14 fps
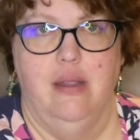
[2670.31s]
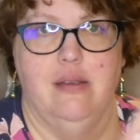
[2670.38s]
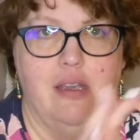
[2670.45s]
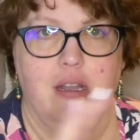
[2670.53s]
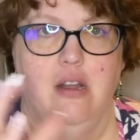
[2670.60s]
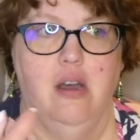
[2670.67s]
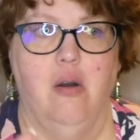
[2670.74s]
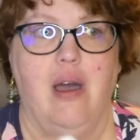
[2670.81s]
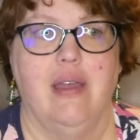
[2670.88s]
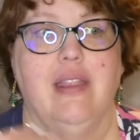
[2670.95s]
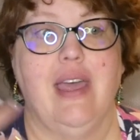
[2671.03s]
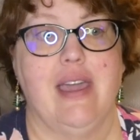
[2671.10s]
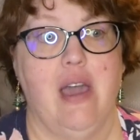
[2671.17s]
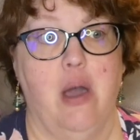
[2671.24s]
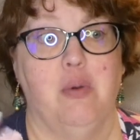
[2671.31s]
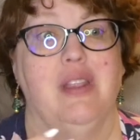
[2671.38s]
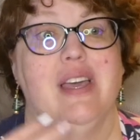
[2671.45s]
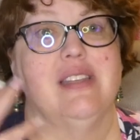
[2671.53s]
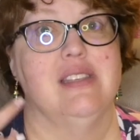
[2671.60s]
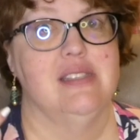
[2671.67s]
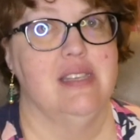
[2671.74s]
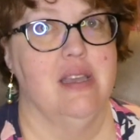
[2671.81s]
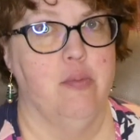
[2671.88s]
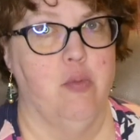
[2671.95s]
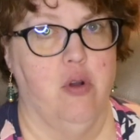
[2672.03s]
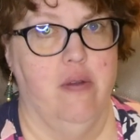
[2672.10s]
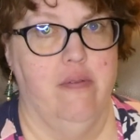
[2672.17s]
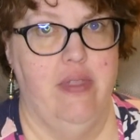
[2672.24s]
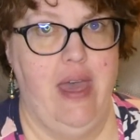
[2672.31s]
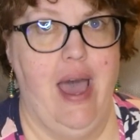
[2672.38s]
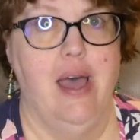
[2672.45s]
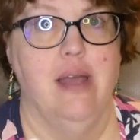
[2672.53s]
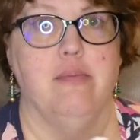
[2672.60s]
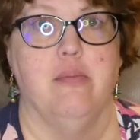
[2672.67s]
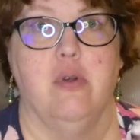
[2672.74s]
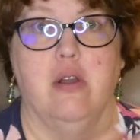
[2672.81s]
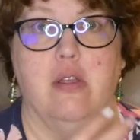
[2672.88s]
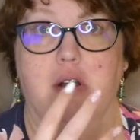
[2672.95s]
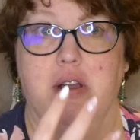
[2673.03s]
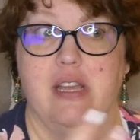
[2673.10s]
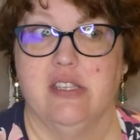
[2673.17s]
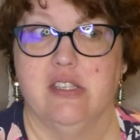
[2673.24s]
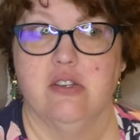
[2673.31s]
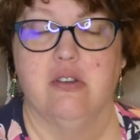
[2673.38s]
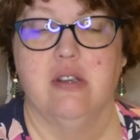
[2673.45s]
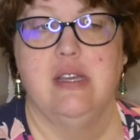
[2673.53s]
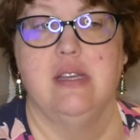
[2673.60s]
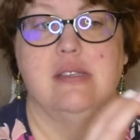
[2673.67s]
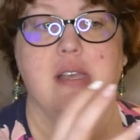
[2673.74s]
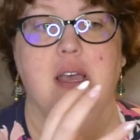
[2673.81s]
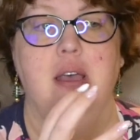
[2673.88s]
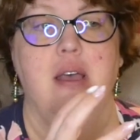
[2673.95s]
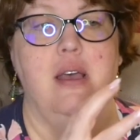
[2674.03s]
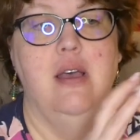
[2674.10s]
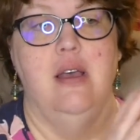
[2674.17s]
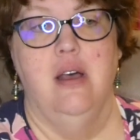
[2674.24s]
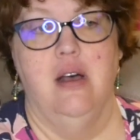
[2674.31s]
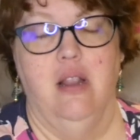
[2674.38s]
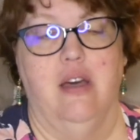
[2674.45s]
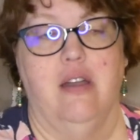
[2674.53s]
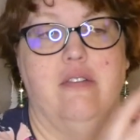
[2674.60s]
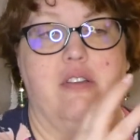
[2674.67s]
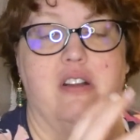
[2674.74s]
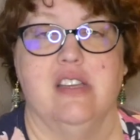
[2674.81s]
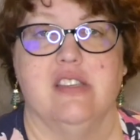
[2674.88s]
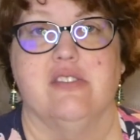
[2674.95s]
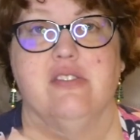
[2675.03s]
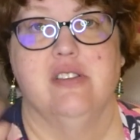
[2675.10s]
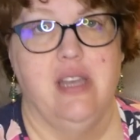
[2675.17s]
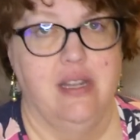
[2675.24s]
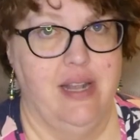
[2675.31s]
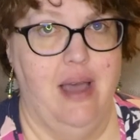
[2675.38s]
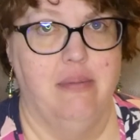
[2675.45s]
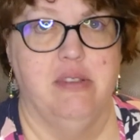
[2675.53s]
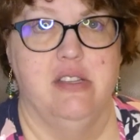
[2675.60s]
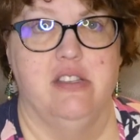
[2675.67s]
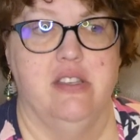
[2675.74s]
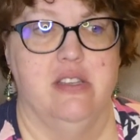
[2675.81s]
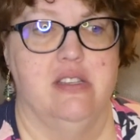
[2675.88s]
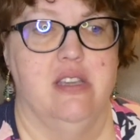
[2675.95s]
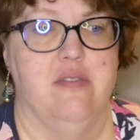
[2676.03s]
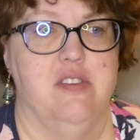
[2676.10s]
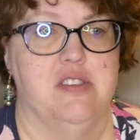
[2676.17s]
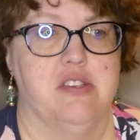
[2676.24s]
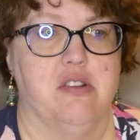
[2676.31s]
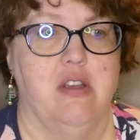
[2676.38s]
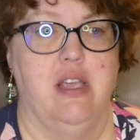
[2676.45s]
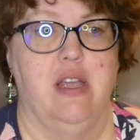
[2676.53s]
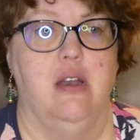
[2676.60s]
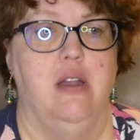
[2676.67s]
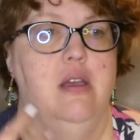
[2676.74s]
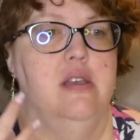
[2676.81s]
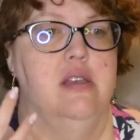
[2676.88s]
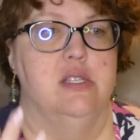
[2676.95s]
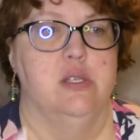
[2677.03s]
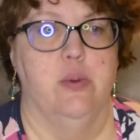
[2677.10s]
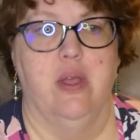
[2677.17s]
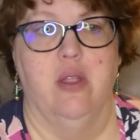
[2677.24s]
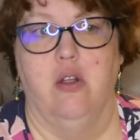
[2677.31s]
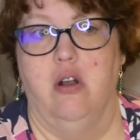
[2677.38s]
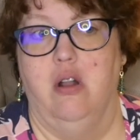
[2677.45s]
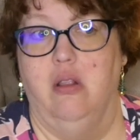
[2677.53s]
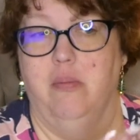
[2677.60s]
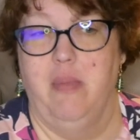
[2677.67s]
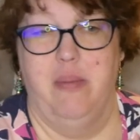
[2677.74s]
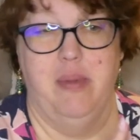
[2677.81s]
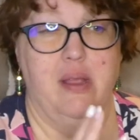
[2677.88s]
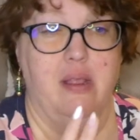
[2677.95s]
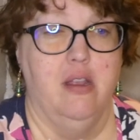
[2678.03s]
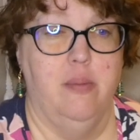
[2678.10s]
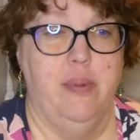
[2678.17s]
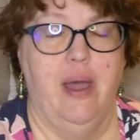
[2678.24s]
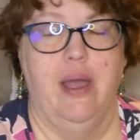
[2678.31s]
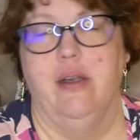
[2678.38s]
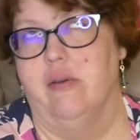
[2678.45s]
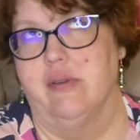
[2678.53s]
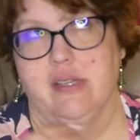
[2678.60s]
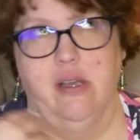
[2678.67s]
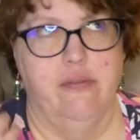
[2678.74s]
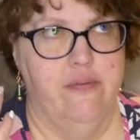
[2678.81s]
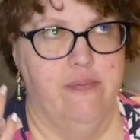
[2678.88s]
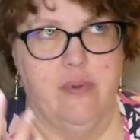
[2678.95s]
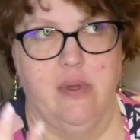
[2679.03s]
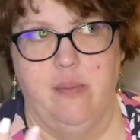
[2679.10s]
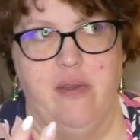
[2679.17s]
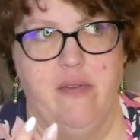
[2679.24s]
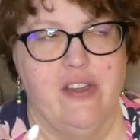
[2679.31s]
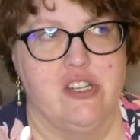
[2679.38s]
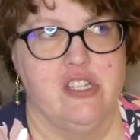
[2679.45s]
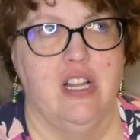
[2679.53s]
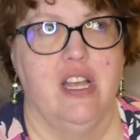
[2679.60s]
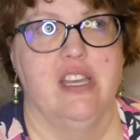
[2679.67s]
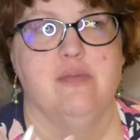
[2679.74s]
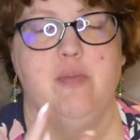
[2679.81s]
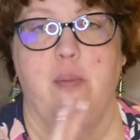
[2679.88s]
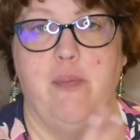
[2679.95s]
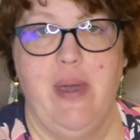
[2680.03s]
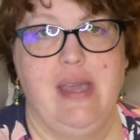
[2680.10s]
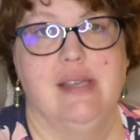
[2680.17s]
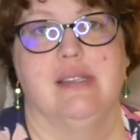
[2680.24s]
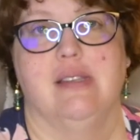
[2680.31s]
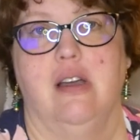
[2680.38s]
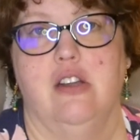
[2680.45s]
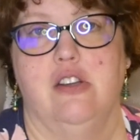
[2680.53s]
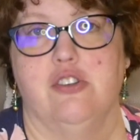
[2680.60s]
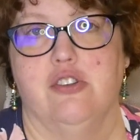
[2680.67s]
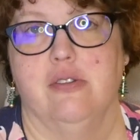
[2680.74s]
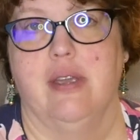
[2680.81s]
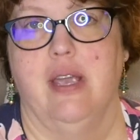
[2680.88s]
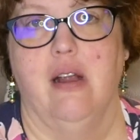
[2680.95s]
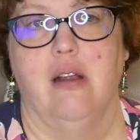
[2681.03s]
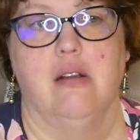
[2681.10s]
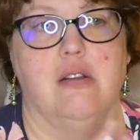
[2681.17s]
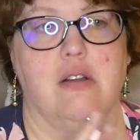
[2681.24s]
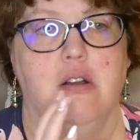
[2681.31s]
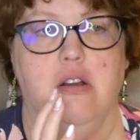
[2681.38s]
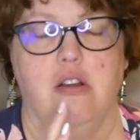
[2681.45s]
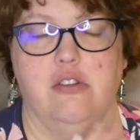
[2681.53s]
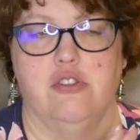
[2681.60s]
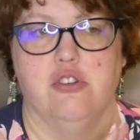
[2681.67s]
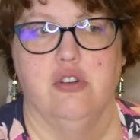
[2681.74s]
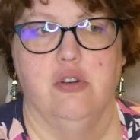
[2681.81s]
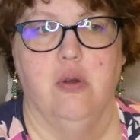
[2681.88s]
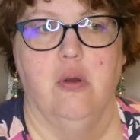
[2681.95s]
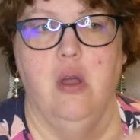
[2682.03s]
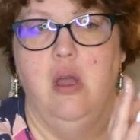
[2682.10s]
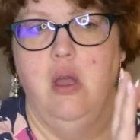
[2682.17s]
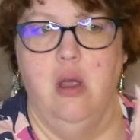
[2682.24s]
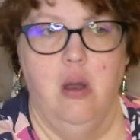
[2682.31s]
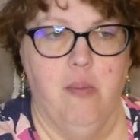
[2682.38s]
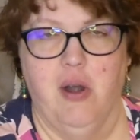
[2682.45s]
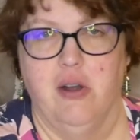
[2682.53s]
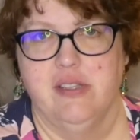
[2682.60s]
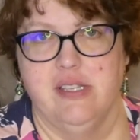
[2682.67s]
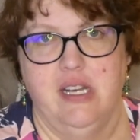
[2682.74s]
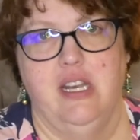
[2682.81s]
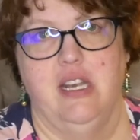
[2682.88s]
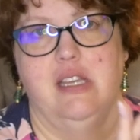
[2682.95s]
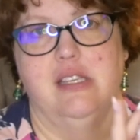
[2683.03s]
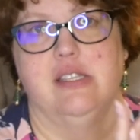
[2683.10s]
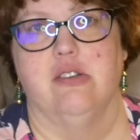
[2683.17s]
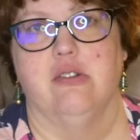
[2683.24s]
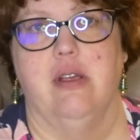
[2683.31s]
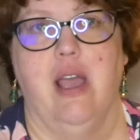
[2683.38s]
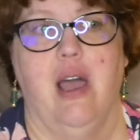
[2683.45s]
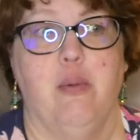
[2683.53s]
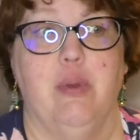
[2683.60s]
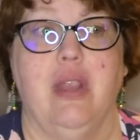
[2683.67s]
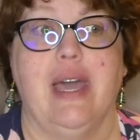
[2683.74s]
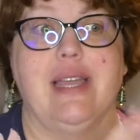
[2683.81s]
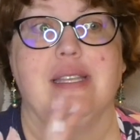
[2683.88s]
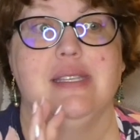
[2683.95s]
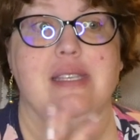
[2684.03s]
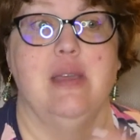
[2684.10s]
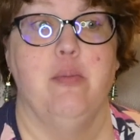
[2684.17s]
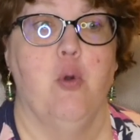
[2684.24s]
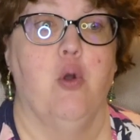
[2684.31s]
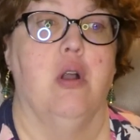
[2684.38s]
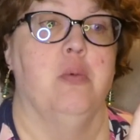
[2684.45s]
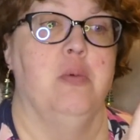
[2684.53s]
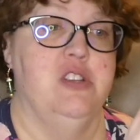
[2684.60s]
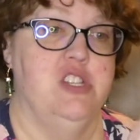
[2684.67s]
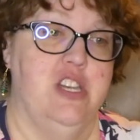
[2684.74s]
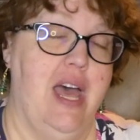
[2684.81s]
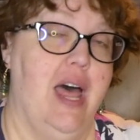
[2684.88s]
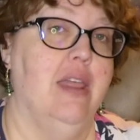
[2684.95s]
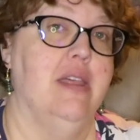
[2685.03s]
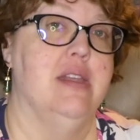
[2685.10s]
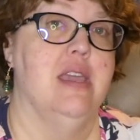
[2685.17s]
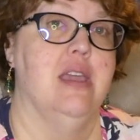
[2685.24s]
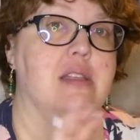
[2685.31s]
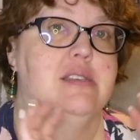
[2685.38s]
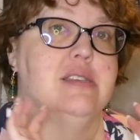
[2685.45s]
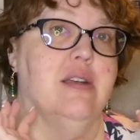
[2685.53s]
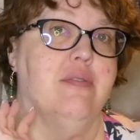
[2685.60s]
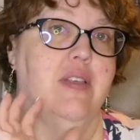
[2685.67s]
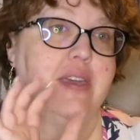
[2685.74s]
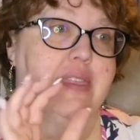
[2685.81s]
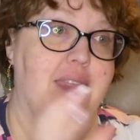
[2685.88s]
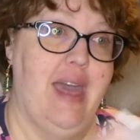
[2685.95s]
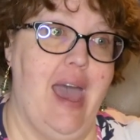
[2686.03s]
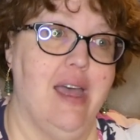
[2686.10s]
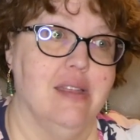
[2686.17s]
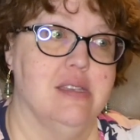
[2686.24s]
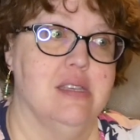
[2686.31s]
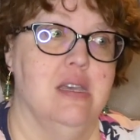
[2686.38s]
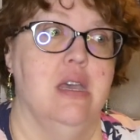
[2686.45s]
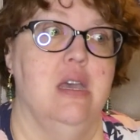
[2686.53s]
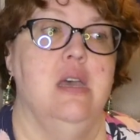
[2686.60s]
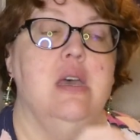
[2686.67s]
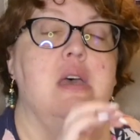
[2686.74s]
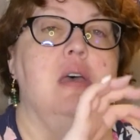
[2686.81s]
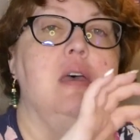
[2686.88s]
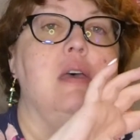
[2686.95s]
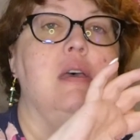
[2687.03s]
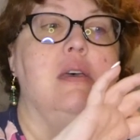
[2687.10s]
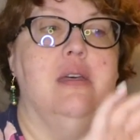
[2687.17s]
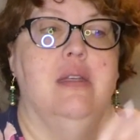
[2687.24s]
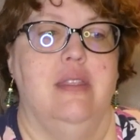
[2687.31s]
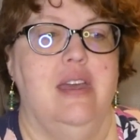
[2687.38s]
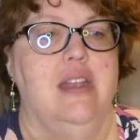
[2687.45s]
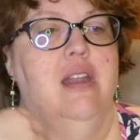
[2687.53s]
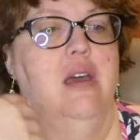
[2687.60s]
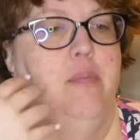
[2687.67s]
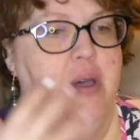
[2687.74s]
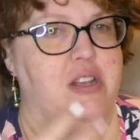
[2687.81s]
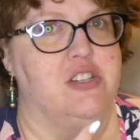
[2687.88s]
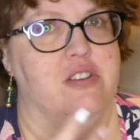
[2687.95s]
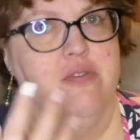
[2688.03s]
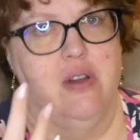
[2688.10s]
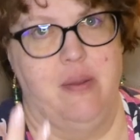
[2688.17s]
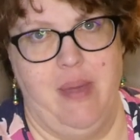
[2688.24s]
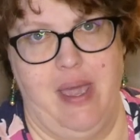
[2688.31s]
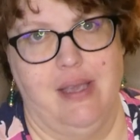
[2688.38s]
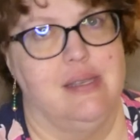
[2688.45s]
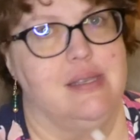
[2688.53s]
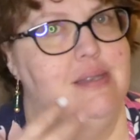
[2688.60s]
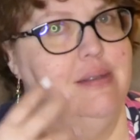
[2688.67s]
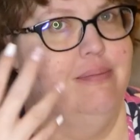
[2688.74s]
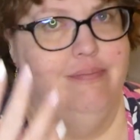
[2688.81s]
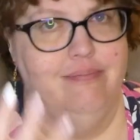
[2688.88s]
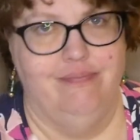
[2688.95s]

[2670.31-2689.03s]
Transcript: you know, I'd like I would like to see more of that, more of their histories, a lot of their histories adapted to the TV screen so we can learn a, maybe a little bit. I know it's all going to be fictionalized, but based on a true character or a true person in history. I would like to see more originality and stuff like that than a bunch of remakes.